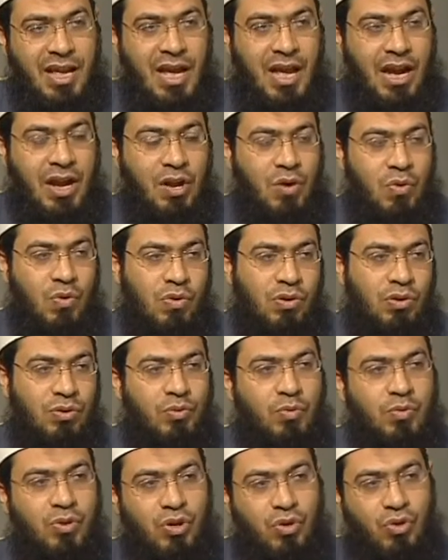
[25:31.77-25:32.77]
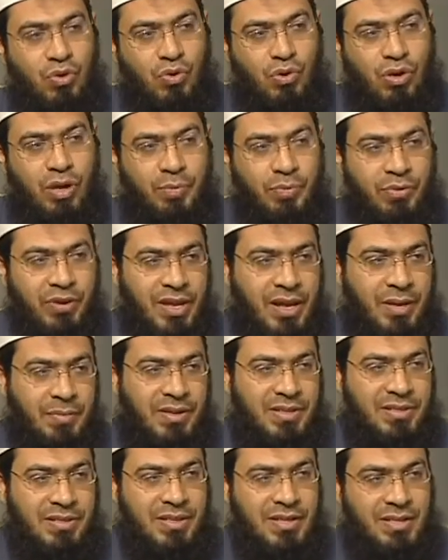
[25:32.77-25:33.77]
a caller will call upon him
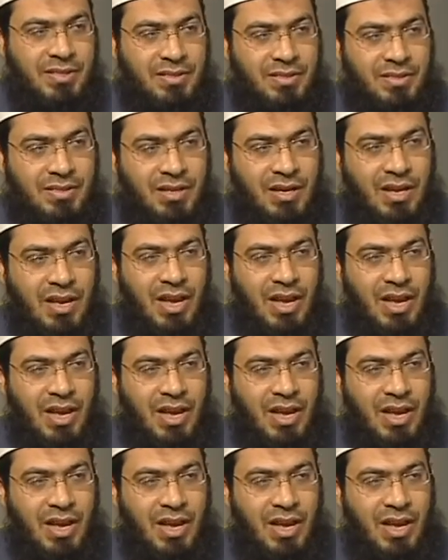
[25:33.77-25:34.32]
and says,